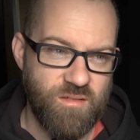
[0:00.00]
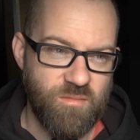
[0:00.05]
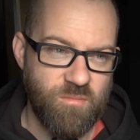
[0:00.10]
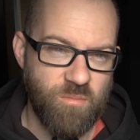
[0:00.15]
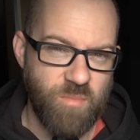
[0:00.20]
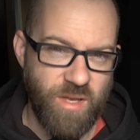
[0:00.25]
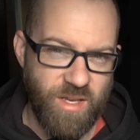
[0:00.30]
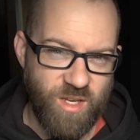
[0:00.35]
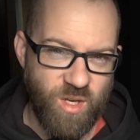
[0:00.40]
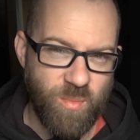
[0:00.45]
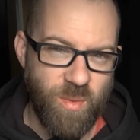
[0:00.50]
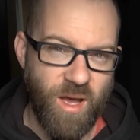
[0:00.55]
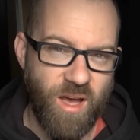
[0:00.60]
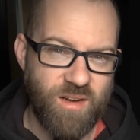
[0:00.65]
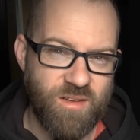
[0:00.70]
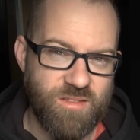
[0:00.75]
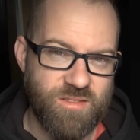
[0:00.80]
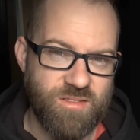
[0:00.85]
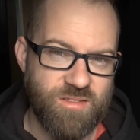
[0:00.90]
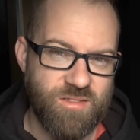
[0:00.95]
pick your
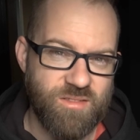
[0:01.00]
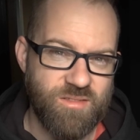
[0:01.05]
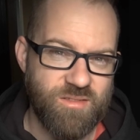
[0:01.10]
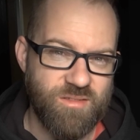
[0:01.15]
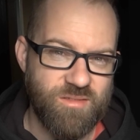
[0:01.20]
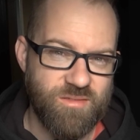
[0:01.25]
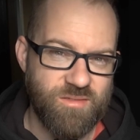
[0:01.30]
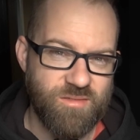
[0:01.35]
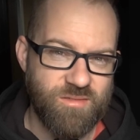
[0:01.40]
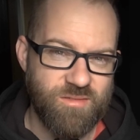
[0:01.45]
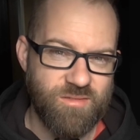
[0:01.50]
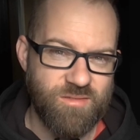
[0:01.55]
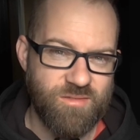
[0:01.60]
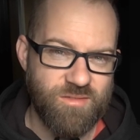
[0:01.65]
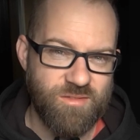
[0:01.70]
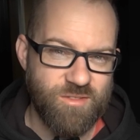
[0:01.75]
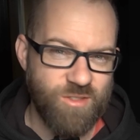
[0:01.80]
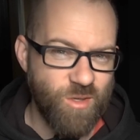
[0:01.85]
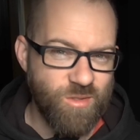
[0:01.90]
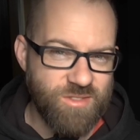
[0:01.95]
battles.
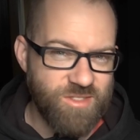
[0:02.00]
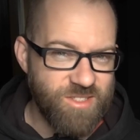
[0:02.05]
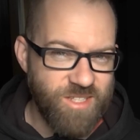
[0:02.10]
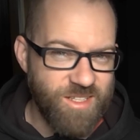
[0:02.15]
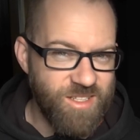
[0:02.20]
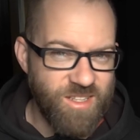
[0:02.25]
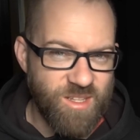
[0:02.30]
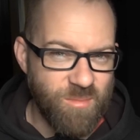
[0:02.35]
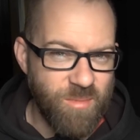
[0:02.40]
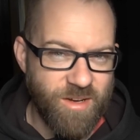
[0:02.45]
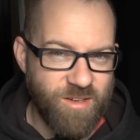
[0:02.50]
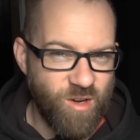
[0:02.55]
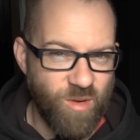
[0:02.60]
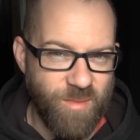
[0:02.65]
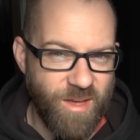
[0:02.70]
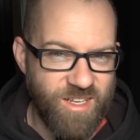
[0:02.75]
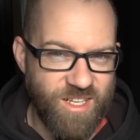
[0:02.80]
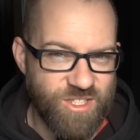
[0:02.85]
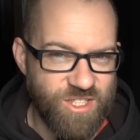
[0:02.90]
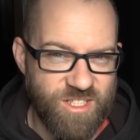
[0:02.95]
Don't send in the
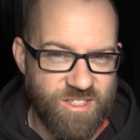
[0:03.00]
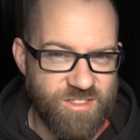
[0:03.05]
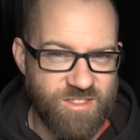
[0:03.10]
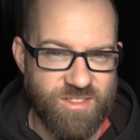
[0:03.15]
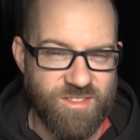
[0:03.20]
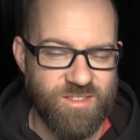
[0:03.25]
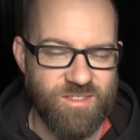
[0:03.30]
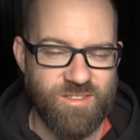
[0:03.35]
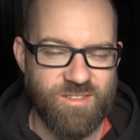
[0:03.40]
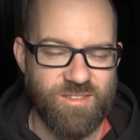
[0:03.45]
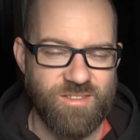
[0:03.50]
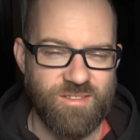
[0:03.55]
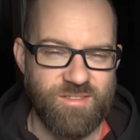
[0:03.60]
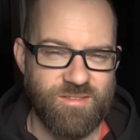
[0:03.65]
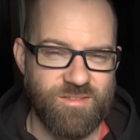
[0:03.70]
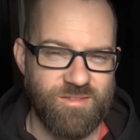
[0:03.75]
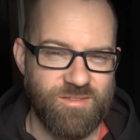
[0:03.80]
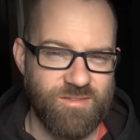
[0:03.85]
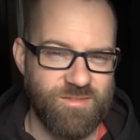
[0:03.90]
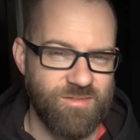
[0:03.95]
micromanagers.
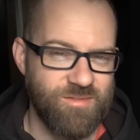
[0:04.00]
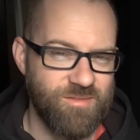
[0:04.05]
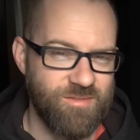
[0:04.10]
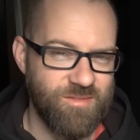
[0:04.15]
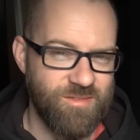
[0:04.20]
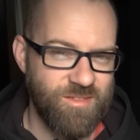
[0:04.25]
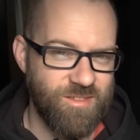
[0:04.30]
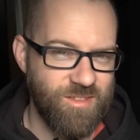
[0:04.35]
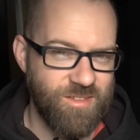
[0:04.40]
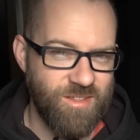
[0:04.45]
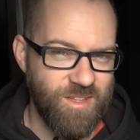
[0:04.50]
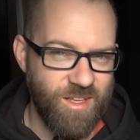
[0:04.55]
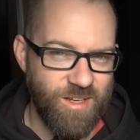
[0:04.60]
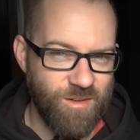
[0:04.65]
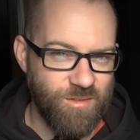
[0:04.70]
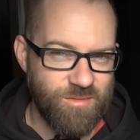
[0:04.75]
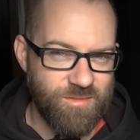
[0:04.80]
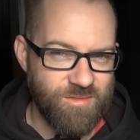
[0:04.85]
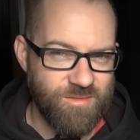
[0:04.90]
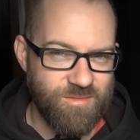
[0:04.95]
They
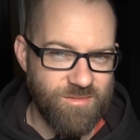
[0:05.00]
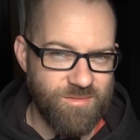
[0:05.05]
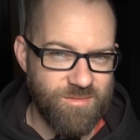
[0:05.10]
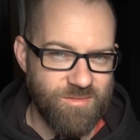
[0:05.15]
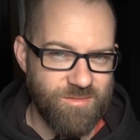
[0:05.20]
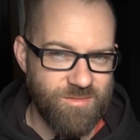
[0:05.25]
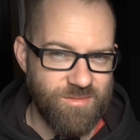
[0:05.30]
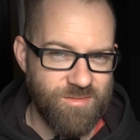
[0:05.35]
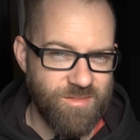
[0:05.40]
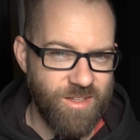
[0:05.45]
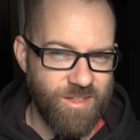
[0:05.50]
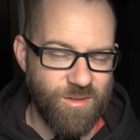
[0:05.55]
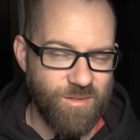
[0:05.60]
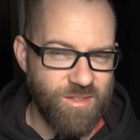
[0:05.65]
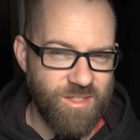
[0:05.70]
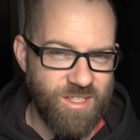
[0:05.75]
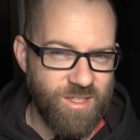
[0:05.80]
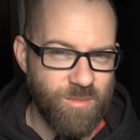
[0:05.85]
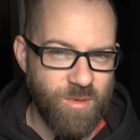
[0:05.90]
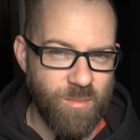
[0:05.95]
don't
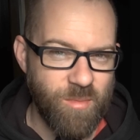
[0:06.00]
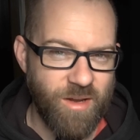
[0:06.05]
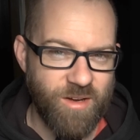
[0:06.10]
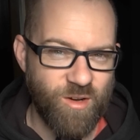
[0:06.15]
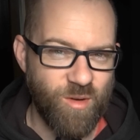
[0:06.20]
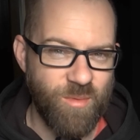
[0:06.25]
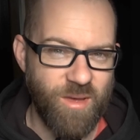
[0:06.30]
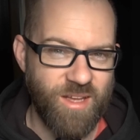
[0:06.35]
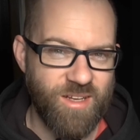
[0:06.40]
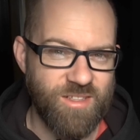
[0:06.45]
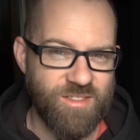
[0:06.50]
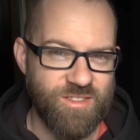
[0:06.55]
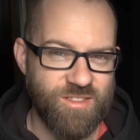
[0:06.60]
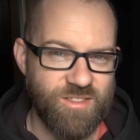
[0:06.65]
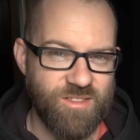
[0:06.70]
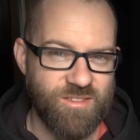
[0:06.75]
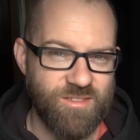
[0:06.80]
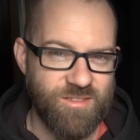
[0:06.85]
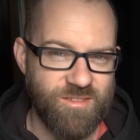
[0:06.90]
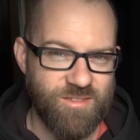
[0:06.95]
need to be micromanaged.
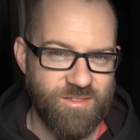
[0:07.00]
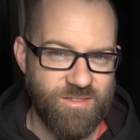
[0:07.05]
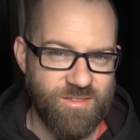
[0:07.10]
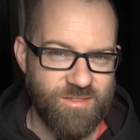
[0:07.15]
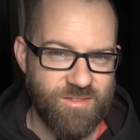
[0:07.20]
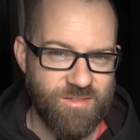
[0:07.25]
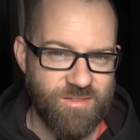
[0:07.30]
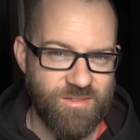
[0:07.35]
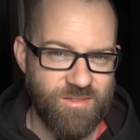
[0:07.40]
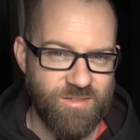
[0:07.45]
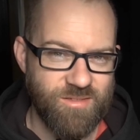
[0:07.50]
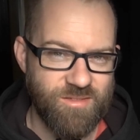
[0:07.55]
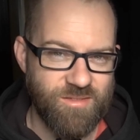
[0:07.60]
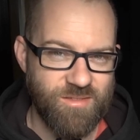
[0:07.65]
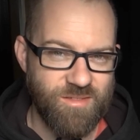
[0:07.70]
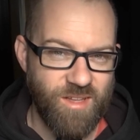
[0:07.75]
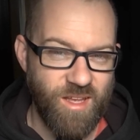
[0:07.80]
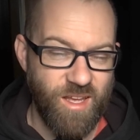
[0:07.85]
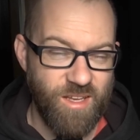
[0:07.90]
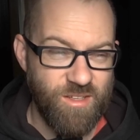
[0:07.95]

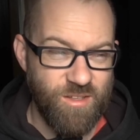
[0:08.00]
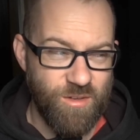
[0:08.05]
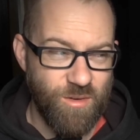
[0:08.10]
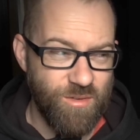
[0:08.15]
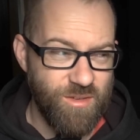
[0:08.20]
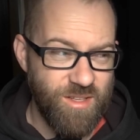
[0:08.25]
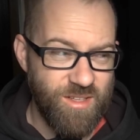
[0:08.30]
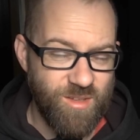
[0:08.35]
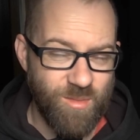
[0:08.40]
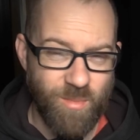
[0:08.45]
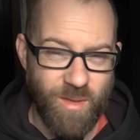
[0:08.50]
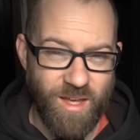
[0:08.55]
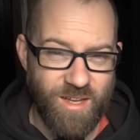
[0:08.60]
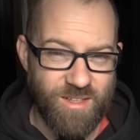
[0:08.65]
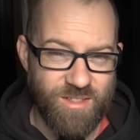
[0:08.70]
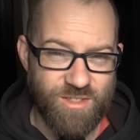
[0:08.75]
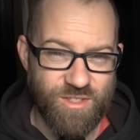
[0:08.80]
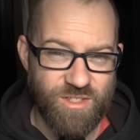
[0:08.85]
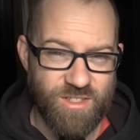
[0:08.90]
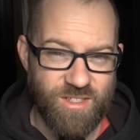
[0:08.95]
And you don't need to
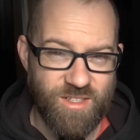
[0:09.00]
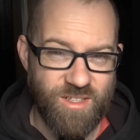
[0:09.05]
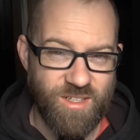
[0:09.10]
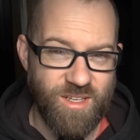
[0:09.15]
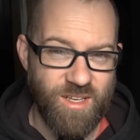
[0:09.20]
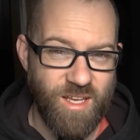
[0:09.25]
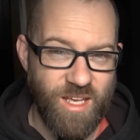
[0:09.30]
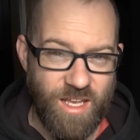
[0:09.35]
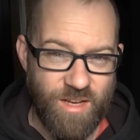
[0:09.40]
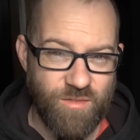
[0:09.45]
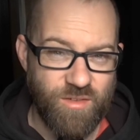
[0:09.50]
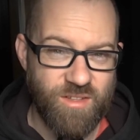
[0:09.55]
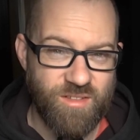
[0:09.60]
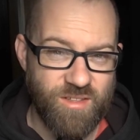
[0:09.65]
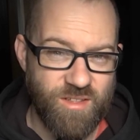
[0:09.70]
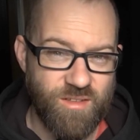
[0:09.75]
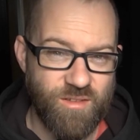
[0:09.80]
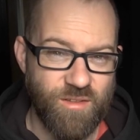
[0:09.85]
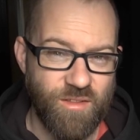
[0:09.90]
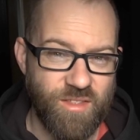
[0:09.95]
manage every
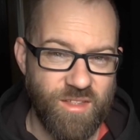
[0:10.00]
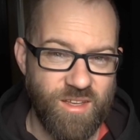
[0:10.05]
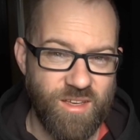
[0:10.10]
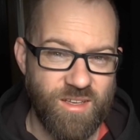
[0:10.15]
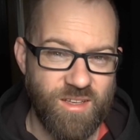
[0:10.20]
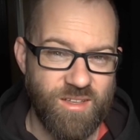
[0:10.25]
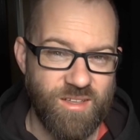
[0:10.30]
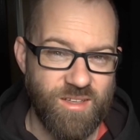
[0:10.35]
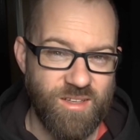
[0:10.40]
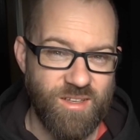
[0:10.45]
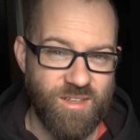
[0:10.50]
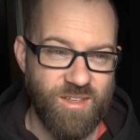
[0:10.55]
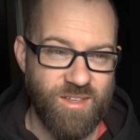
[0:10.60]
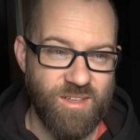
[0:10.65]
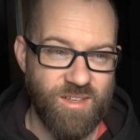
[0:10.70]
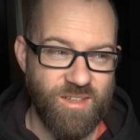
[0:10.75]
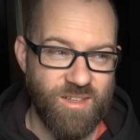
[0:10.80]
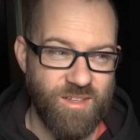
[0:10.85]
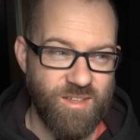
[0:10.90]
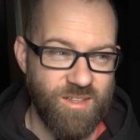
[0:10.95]
single thing.
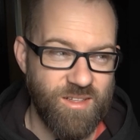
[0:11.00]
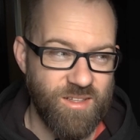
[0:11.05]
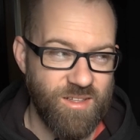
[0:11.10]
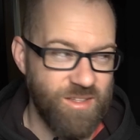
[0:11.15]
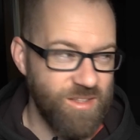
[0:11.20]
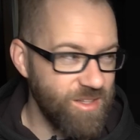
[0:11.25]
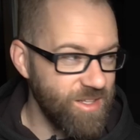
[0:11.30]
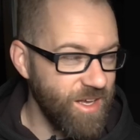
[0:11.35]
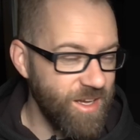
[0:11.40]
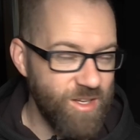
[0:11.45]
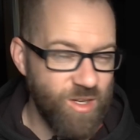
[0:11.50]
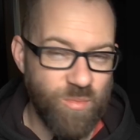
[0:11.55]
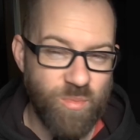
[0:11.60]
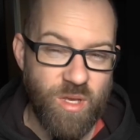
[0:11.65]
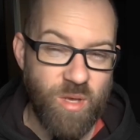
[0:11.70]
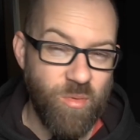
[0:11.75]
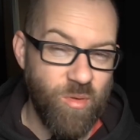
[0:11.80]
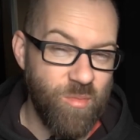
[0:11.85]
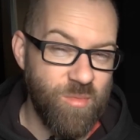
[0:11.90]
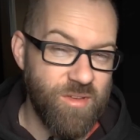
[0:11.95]
Let your
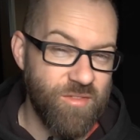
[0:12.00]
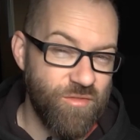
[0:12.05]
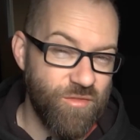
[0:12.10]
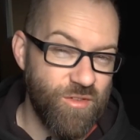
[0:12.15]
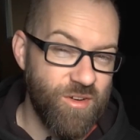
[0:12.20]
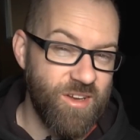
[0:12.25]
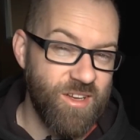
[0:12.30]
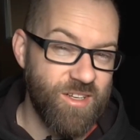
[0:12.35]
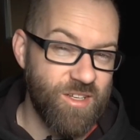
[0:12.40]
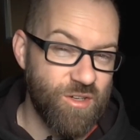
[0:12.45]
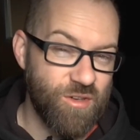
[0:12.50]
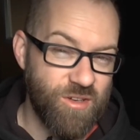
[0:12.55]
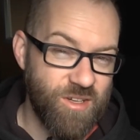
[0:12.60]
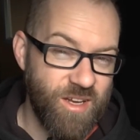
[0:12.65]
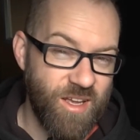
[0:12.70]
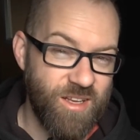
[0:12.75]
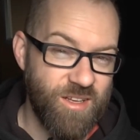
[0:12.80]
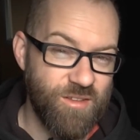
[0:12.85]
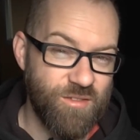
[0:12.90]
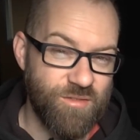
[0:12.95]
people be free and
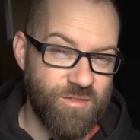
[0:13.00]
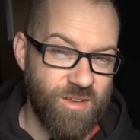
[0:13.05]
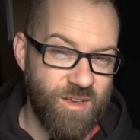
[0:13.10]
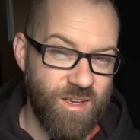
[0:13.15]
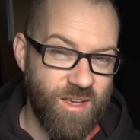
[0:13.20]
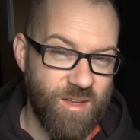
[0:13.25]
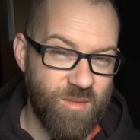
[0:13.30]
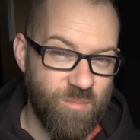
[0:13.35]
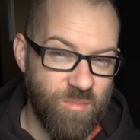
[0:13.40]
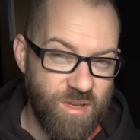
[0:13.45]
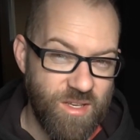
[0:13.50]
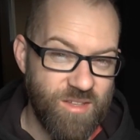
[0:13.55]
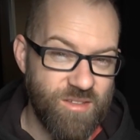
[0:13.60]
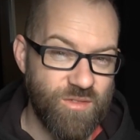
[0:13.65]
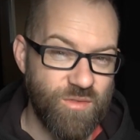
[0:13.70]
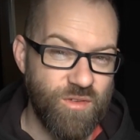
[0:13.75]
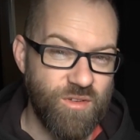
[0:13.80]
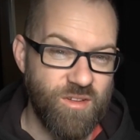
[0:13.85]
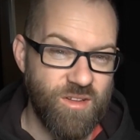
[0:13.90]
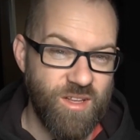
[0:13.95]
creative and
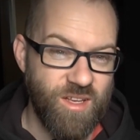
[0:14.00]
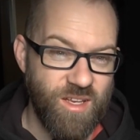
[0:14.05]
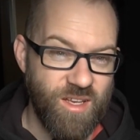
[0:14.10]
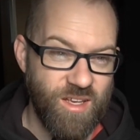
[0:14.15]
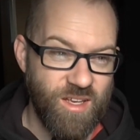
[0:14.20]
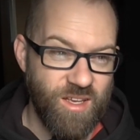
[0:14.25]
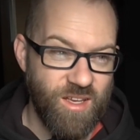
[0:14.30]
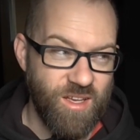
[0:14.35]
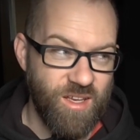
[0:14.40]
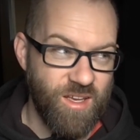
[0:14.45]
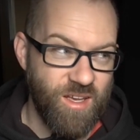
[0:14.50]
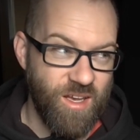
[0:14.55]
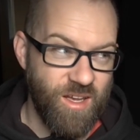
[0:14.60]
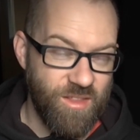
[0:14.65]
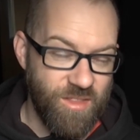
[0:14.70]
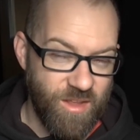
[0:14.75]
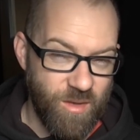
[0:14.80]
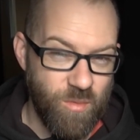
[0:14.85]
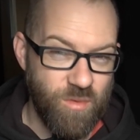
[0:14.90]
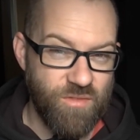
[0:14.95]
peaceful, and
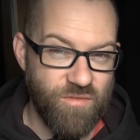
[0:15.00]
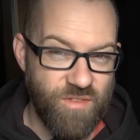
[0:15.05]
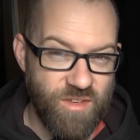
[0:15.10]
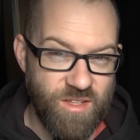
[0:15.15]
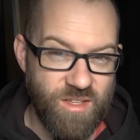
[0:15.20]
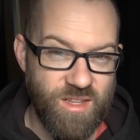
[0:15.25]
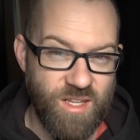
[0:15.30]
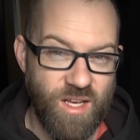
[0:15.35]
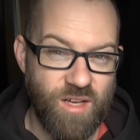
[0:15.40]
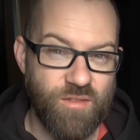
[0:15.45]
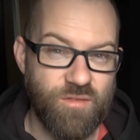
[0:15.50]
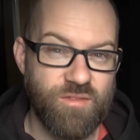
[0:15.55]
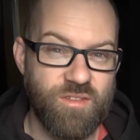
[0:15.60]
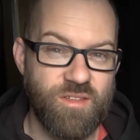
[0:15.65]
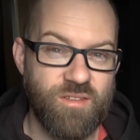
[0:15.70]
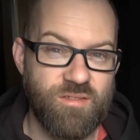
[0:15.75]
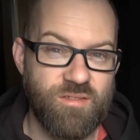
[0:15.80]
they will feel loved.